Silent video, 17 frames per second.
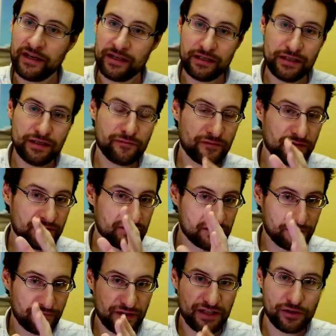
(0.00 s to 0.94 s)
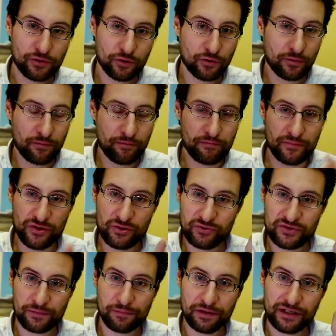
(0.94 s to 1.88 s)
even the video
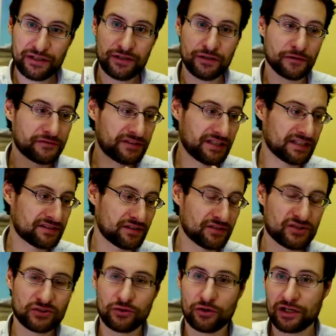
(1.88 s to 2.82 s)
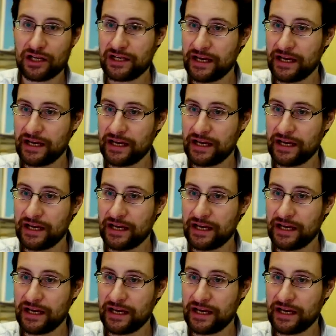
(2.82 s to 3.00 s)
usability of text installer,